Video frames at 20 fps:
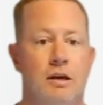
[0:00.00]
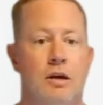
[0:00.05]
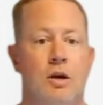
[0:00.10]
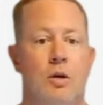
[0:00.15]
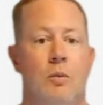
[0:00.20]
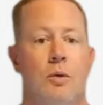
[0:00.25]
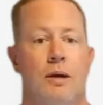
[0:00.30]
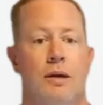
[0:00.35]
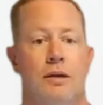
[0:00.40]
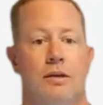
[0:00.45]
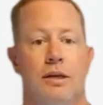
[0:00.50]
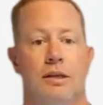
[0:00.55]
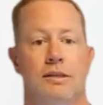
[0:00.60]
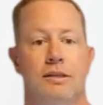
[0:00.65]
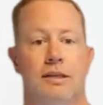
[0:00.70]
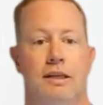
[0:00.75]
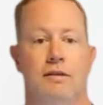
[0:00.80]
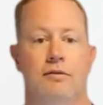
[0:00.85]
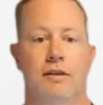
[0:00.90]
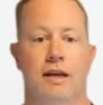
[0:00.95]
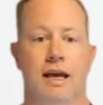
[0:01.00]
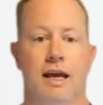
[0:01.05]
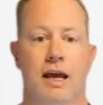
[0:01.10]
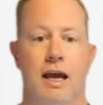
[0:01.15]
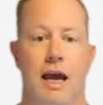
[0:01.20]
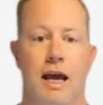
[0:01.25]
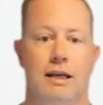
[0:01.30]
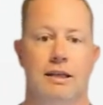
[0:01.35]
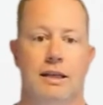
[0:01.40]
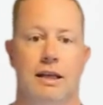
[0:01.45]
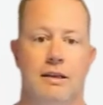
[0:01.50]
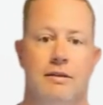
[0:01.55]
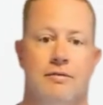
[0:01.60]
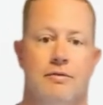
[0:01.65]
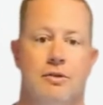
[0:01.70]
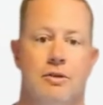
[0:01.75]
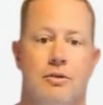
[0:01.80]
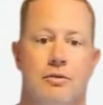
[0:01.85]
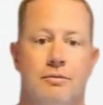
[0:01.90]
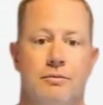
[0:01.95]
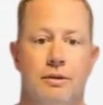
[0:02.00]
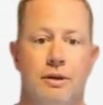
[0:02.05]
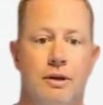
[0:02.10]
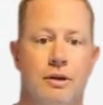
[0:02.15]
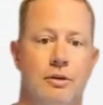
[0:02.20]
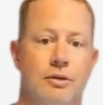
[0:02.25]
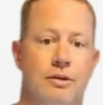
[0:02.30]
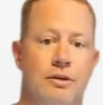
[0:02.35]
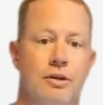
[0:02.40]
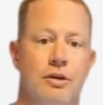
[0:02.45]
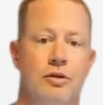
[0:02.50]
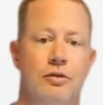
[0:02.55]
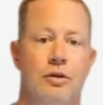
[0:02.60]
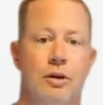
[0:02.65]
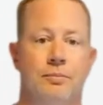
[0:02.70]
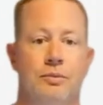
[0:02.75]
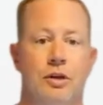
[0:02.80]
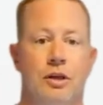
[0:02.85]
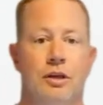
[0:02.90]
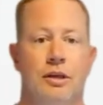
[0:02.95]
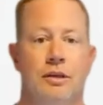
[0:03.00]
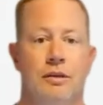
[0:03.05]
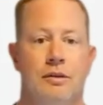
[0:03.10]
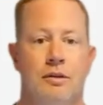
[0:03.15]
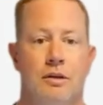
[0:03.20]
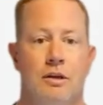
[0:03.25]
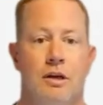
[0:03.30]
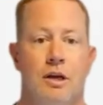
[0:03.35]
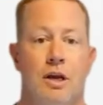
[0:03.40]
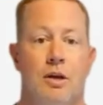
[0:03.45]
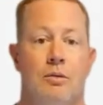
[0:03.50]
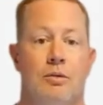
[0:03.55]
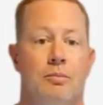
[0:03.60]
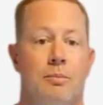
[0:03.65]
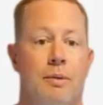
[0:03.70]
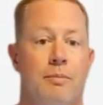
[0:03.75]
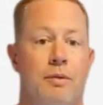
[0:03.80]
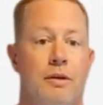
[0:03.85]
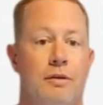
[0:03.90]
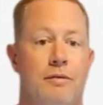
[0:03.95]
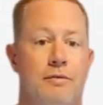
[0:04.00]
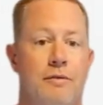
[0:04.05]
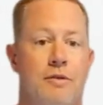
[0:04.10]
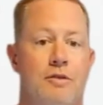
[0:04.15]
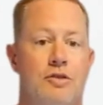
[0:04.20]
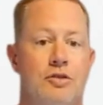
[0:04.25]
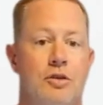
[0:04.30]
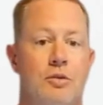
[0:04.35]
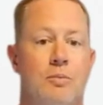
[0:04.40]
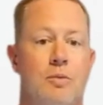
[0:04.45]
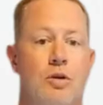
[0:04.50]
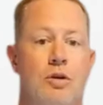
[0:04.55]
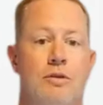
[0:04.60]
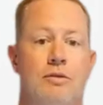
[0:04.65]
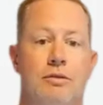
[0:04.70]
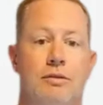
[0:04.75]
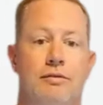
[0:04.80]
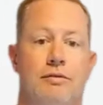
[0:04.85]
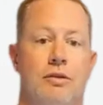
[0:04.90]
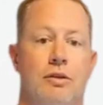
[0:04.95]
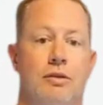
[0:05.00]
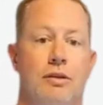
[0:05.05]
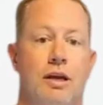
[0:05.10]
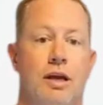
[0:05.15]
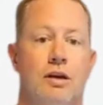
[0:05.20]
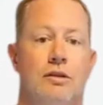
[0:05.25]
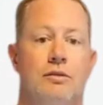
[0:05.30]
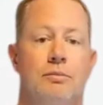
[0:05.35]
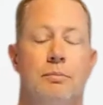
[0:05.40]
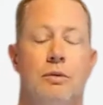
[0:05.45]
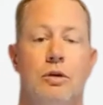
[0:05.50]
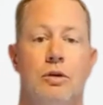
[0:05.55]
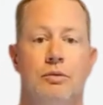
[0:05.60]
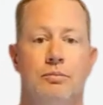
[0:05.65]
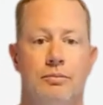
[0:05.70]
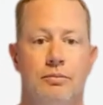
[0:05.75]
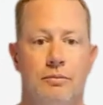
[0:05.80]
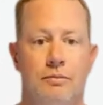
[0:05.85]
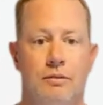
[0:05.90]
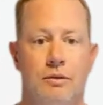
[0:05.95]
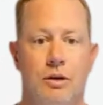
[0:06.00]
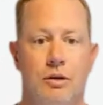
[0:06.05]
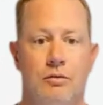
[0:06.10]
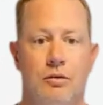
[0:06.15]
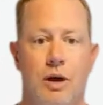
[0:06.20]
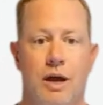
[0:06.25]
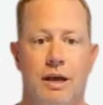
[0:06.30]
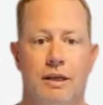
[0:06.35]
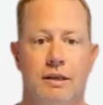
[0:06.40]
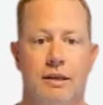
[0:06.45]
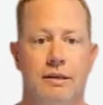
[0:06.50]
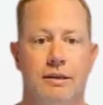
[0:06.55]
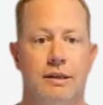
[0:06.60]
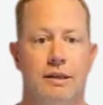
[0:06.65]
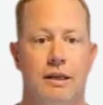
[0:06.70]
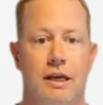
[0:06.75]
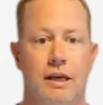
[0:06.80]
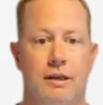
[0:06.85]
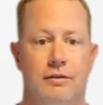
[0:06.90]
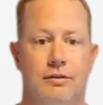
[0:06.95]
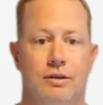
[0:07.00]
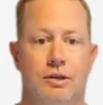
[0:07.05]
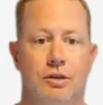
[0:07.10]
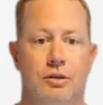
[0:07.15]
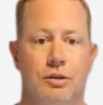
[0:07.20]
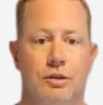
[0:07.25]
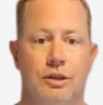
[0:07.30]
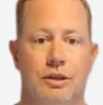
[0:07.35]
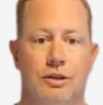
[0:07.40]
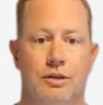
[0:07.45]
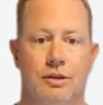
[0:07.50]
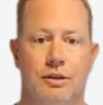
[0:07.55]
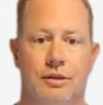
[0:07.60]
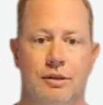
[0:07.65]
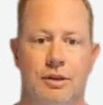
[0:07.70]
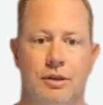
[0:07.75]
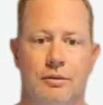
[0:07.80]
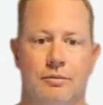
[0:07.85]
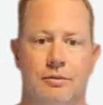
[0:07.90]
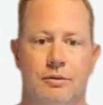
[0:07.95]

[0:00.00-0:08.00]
When you're considering content for your video's description, remember the first two parts are for your customer. The rest is designed for search engines.